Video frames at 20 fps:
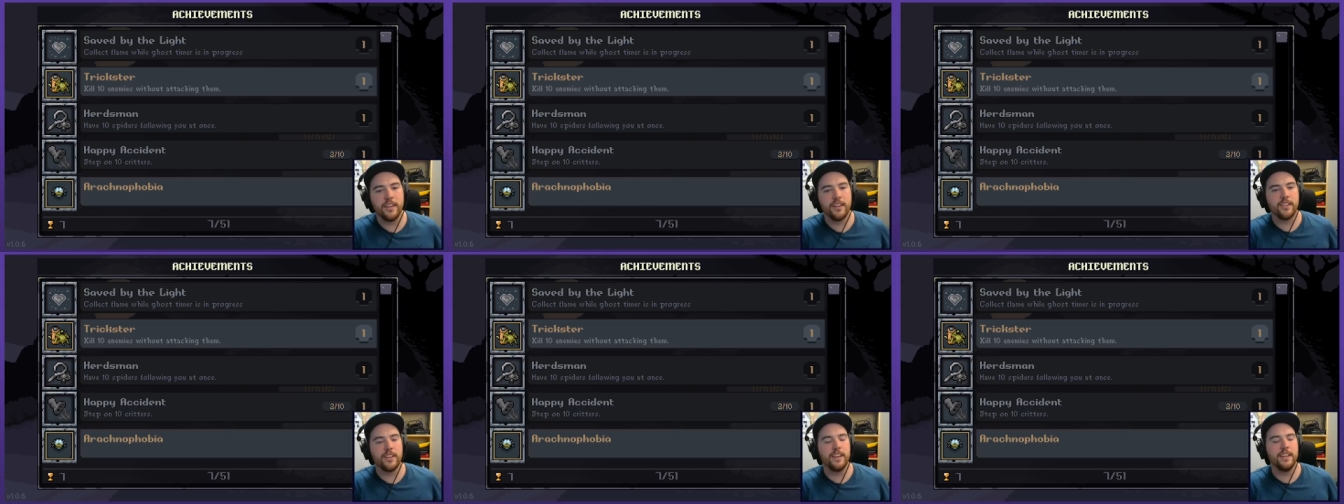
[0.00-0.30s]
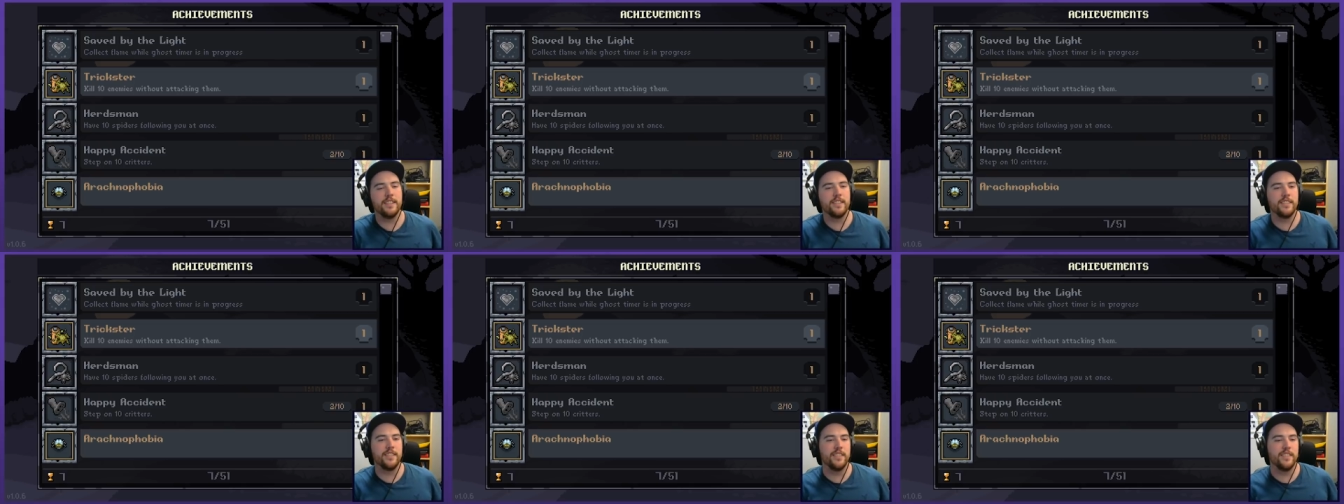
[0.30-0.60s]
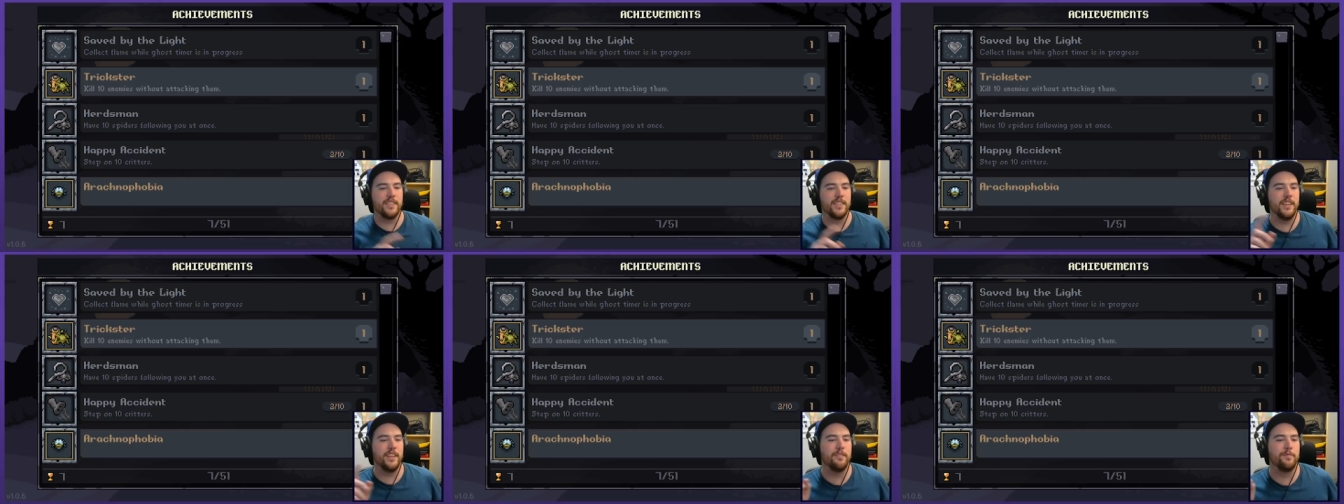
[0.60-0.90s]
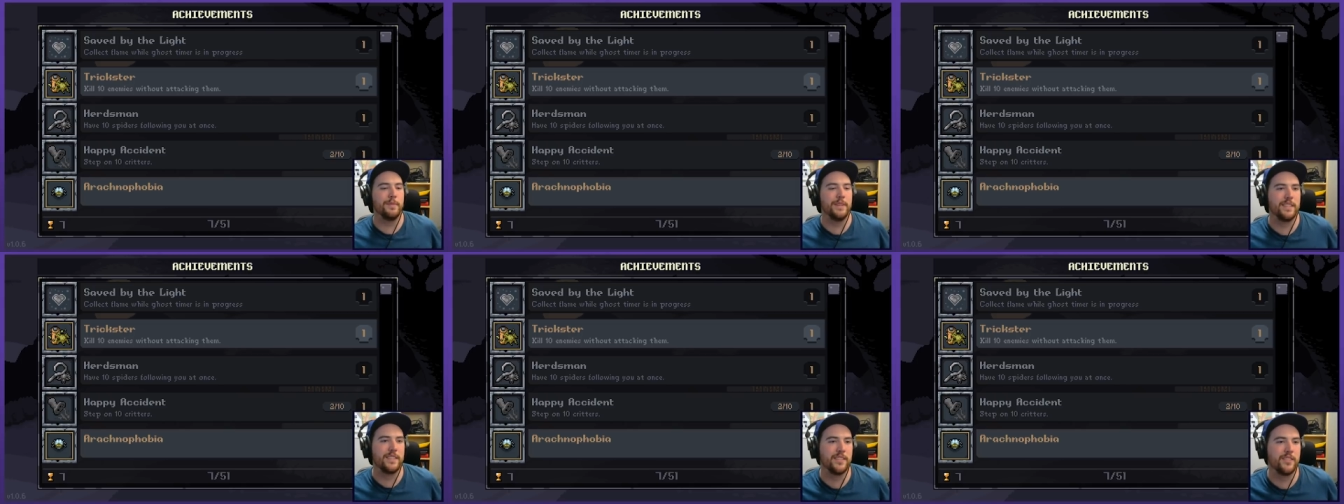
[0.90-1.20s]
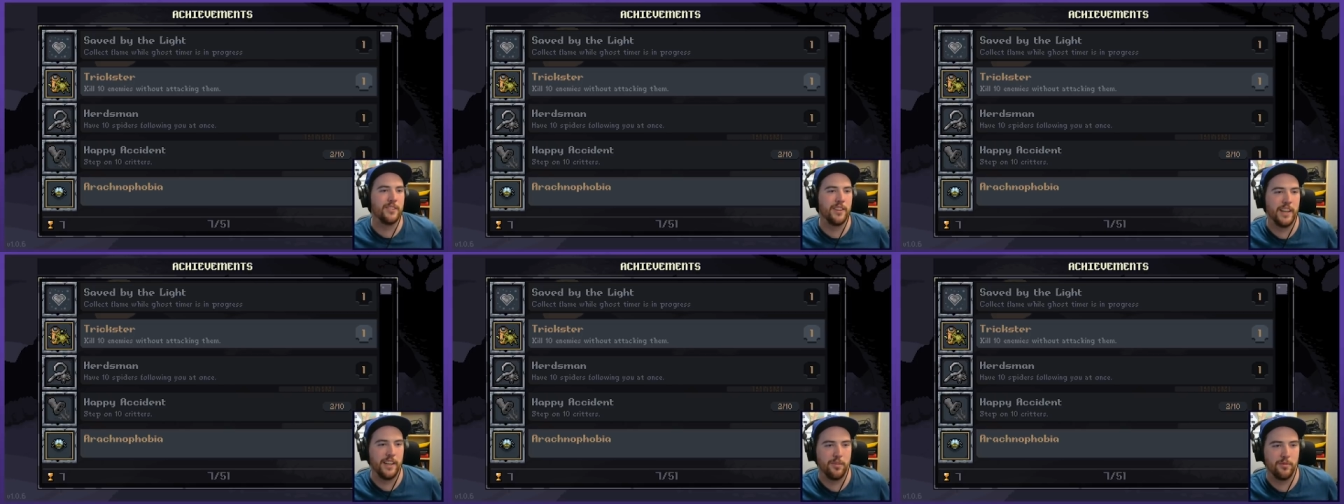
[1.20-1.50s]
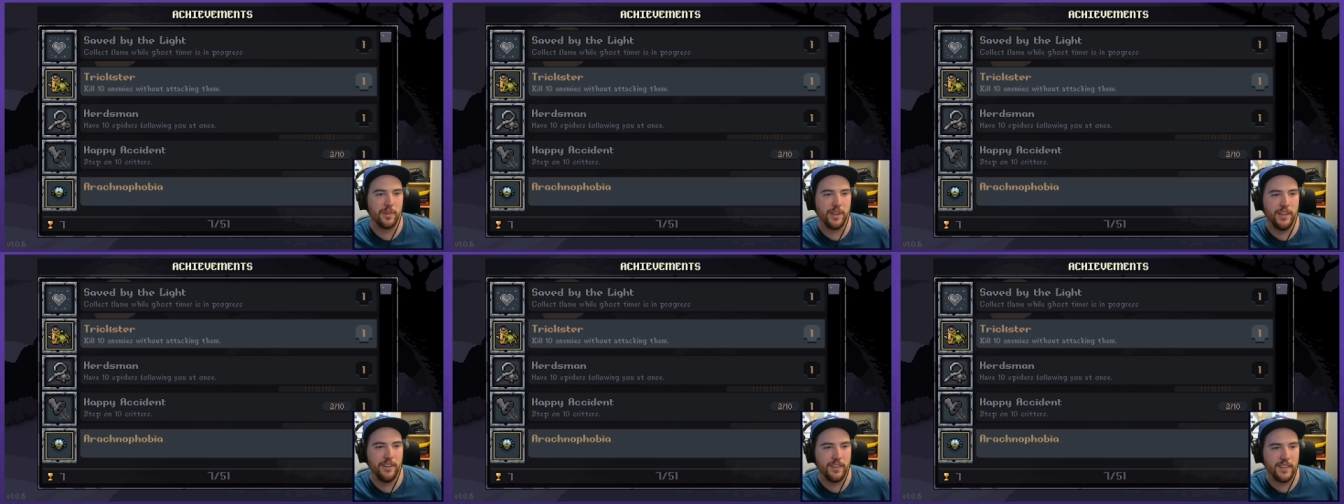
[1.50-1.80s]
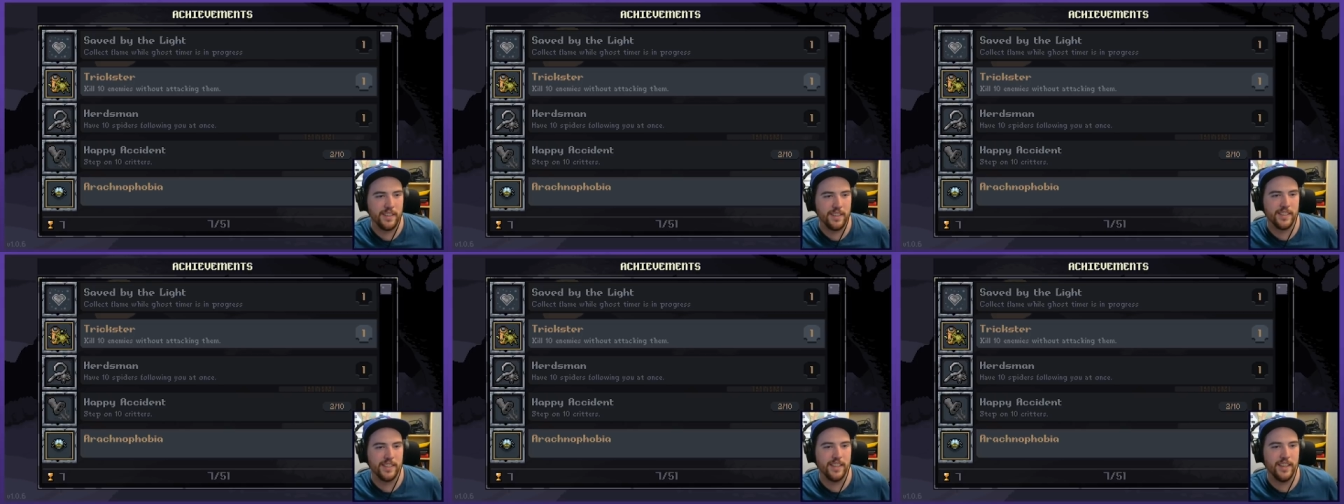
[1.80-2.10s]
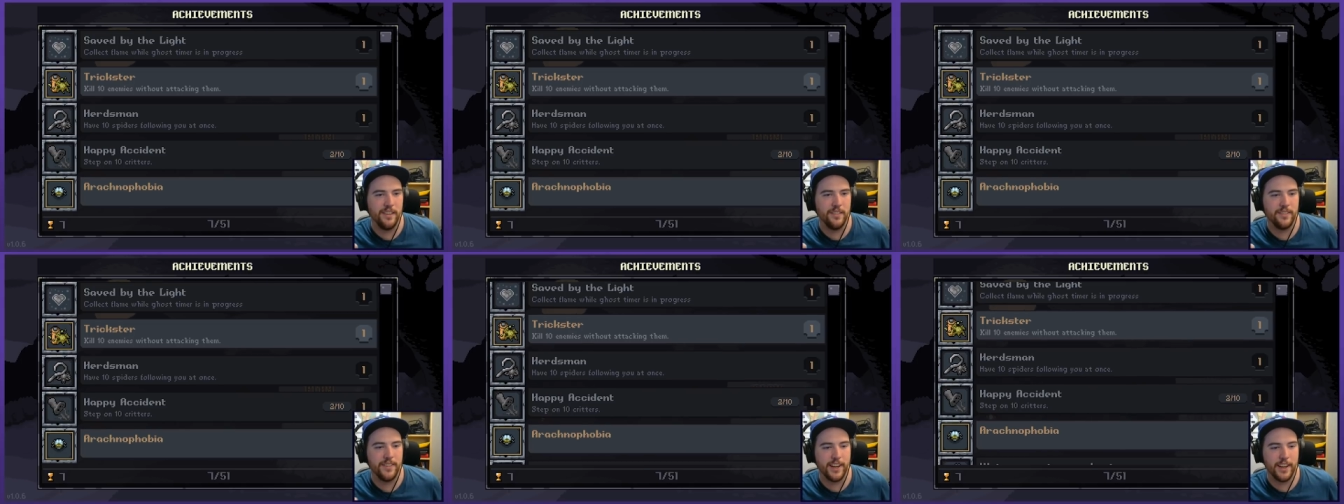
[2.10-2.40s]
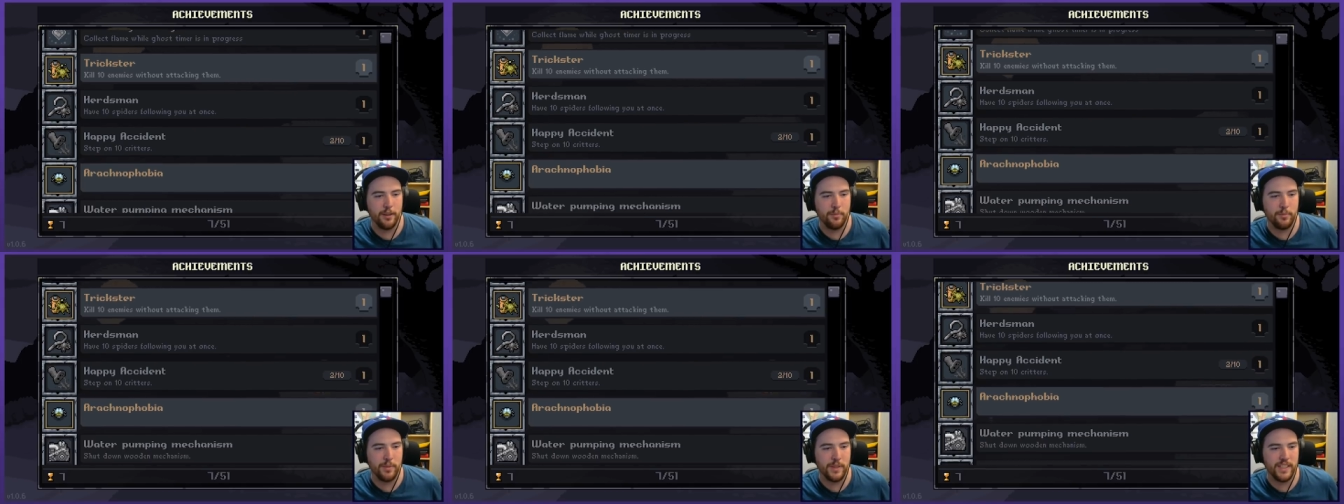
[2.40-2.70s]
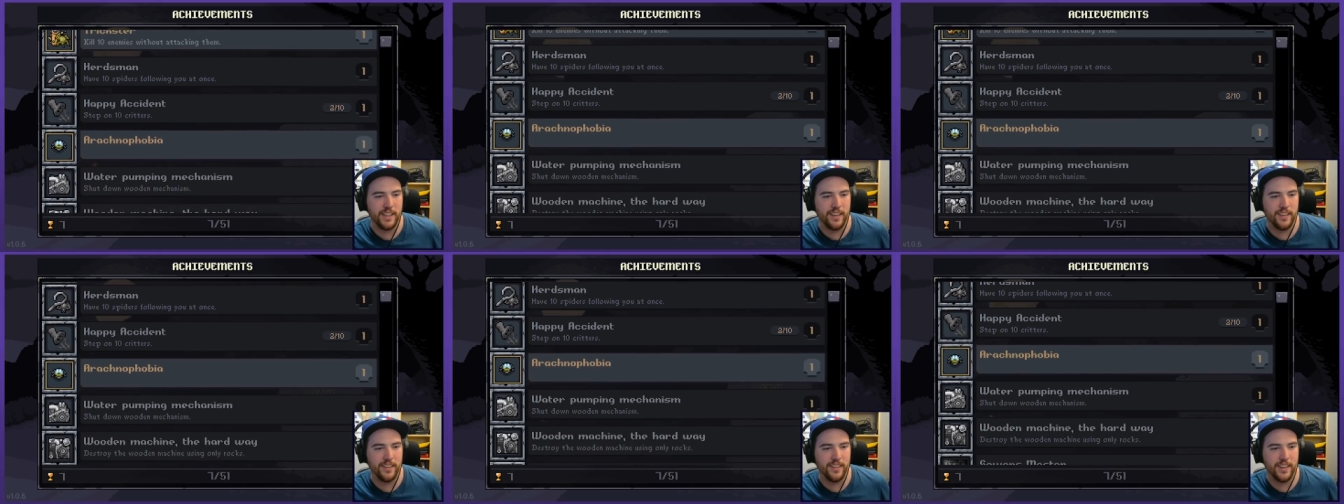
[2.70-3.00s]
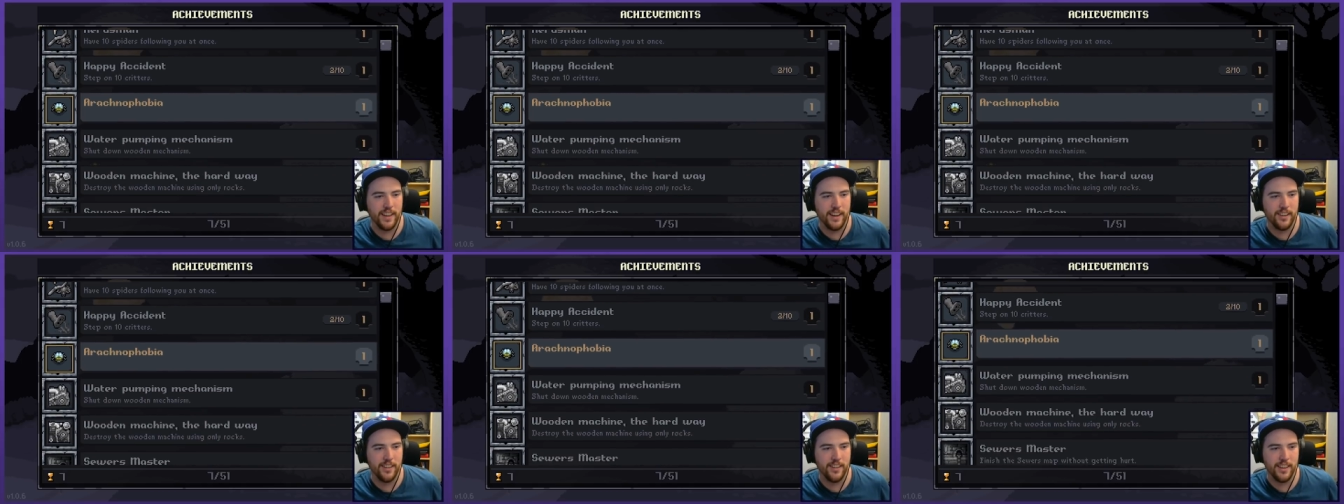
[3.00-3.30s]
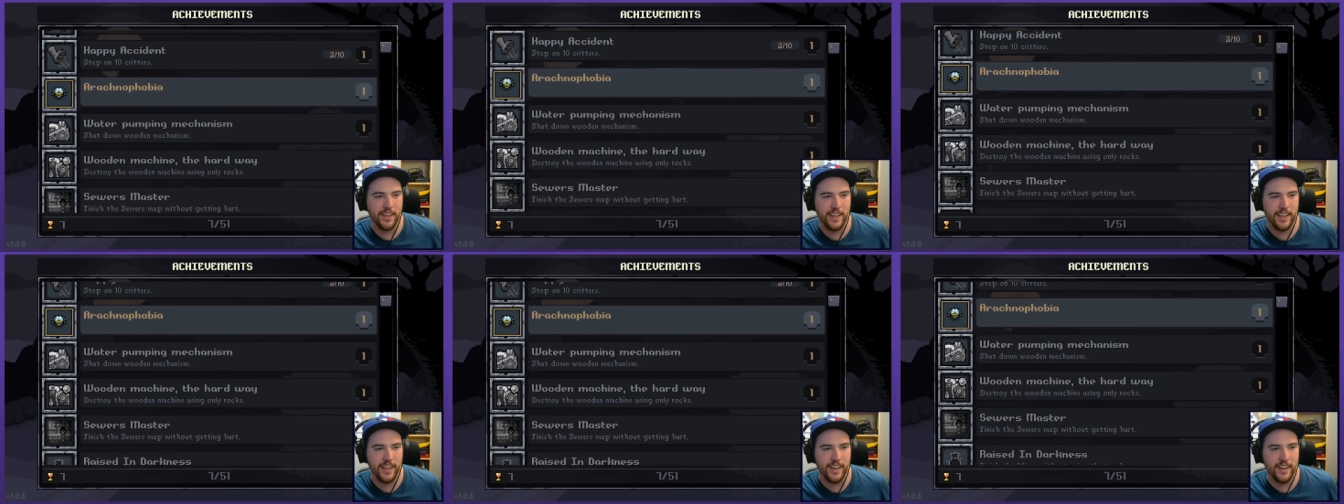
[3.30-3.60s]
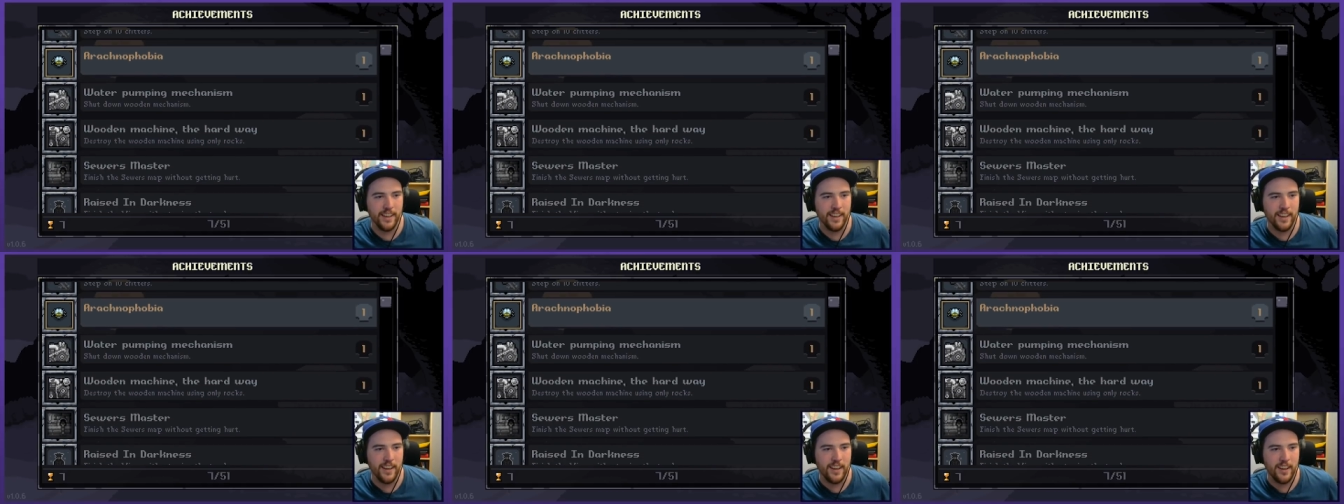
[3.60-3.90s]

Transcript: And there is an achievement screen where you can see very particularly